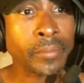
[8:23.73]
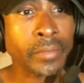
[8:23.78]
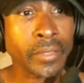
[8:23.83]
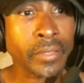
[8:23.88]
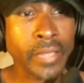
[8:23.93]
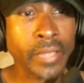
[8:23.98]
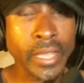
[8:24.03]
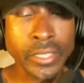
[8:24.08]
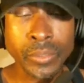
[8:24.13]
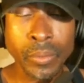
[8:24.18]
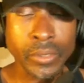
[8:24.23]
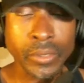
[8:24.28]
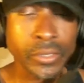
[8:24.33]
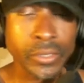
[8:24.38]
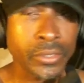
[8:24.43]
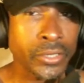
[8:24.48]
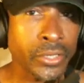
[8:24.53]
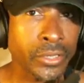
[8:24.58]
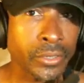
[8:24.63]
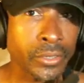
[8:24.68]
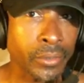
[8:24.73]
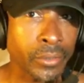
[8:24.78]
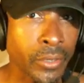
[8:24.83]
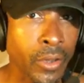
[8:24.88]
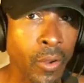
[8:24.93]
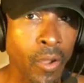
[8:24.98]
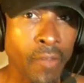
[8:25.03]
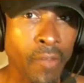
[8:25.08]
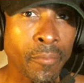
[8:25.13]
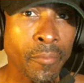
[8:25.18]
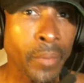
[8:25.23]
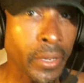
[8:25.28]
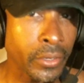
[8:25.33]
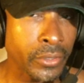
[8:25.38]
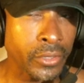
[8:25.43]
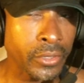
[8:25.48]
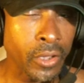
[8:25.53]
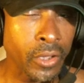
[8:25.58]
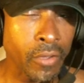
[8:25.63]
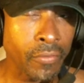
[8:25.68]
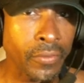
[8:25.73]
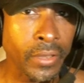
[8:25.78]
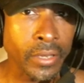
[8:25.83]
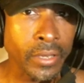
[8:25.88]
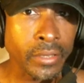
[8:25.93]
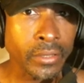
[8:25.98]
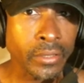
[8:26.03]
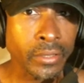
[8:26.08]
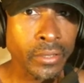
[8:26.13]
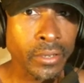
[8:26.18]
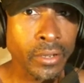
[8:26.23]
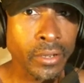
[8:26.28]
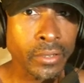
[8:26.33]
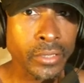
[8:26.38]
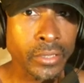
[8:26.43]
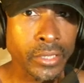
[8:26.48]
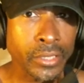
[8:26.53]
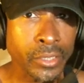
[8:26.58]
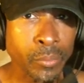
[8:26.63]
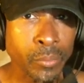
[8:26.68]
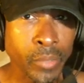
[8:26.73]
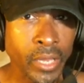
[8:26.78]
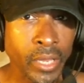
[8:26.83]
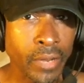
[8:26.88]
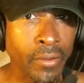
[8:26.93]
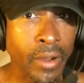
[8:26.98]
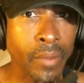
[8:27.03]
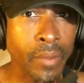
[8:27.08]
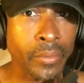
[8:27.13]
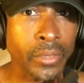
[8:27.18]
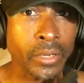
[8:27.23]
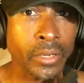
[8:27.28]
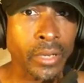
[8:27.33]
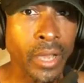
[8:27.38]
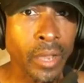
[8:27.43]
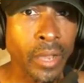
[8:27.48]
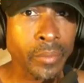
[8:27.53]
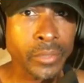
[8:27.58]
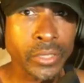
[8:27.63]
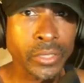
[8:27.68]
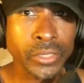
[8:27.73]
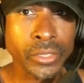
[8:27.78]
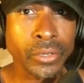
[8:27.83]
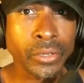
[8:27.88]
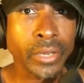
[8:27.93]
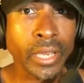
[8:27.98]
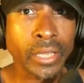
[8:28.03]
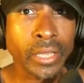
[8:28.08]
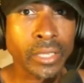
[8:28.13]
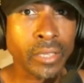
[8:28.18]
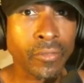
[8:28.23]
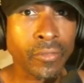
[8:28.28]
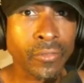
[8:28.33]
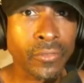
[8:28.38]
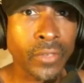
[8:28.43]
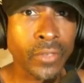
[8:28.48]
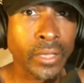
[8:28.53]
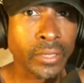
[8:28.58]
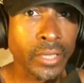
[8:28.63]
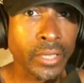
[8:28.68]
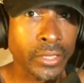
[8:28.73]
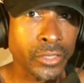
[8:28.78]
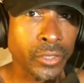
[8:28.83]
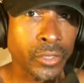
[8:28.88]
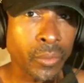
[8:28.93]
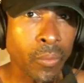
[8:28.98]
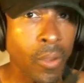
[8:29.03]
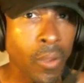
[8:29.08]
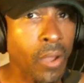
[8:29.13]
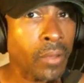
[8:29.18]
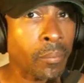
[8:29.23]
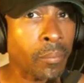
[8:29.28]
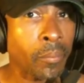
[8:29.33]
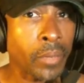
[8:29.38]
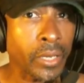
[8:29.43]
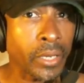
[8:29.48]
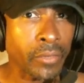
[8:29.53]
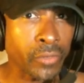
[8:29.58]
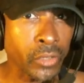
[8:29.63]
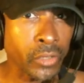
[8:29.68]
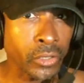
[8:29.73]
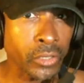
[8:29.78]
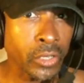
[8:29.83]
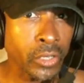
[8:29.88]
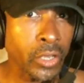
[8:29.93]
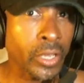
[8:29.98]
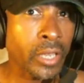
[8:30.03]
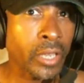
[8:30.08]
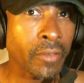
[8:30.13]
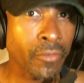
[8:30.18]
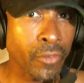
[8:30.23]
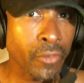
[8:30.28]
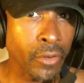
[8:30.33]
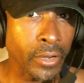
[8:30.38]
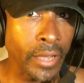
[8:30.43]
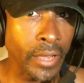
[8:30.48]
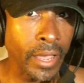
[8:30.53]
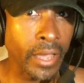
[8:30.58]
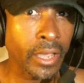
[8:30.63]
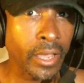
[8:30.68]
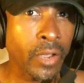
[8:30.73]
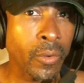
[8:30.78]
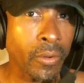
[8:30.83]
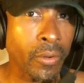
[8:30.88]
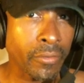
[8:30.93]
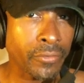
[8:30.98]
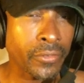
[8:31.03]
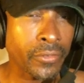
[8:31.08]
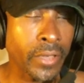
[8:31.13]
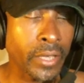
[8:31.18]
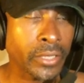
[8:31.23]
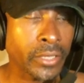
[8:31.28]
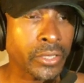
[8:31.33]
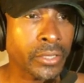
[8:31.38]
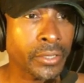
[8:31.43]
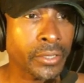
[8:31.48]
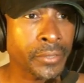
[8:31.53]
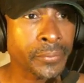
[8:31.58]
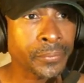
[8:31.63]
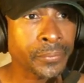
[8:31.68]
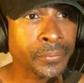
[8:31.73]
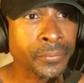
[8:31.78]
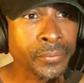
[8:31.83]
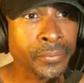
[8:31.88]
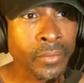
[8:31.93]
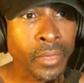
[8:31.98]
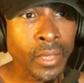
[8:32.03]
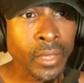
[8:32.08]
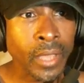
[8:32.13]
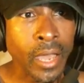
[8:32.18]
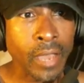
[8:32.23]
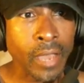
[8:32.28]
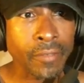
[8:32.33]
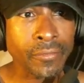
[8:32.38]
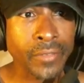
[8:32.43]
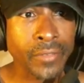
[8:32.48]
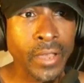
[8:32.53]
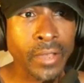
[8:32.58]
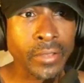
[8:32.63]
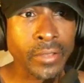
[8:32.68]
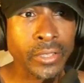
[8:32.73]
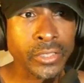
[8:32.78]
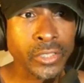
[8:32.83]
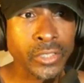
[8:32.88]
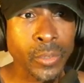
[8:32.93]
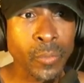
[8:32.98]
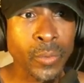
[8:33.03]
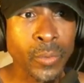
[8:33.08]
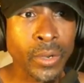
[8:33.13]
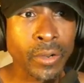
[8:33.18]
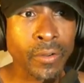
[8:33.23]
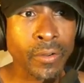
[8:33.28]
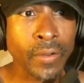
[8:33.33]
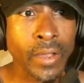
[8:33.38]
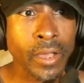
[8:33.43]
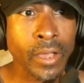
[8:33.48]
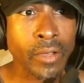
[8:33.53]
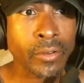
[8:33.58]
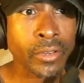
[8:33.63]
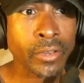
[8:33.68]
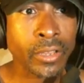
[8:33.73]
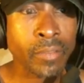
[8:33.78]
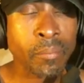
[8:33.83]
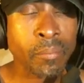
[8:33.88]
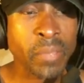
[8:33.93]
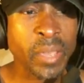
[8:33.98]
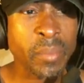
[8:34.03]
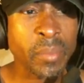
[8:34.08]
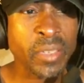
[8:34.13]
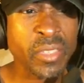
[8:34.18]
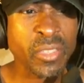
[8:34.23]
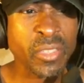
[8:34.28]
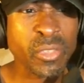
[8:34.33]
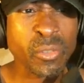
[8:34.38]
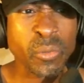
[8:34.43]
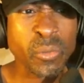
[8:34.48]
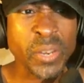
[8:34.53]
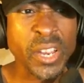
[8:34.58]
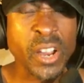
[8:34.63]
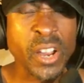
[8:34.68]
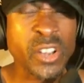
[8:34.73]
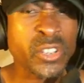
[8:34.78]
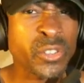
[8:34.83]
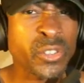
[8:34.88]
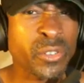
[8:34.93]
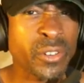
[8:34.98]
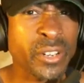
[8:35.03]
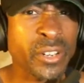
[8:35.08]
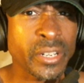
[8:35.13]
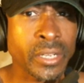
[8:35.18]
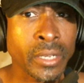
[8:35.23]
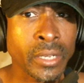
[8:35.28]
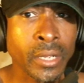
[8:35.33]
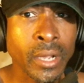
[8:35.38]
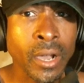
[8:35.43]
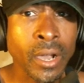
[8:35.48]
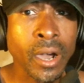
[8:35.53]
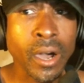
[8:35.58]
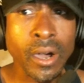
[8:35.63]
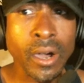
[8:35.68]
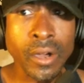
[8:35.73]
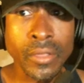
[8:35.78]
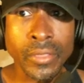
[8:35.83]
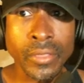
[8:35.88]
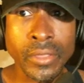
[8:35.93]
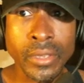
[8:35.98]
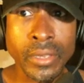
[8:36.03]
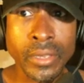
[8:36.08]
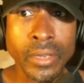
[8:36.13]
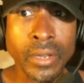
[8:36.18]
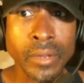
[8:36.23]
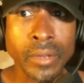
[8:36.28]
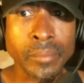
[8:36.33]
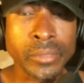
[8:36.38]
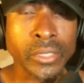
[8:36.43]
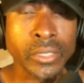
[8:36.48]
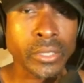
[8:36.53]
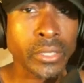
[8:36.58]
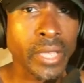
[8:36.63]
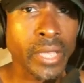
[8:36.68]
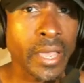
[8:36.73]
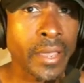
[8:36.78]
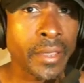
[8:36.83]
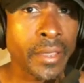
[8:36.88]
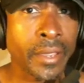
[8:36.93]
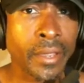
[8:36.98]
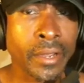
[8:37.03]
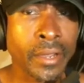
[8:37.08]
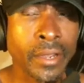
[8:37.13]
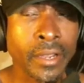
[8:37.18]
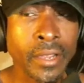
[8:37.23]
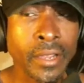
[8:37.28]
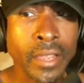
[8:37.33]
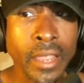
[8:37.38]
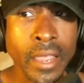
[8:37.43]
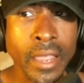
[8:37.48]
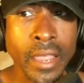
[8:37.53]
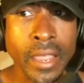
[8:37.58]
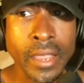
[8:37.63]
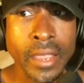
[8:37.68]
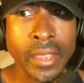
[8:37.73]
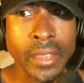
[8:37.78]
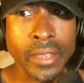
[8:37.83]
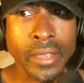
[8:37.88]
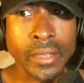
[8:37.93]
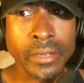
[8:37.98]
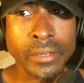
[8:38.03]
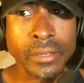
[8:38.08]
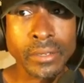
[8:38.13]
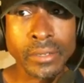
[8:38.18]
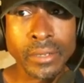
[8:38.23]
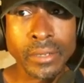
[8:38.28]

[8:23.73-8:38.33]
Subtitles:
that's when you go off by yourself and you just play around with the knobs until you get the effect that you want. But if you're looking for an echo effect, I found that somewhere around maybe 300 on the delay, and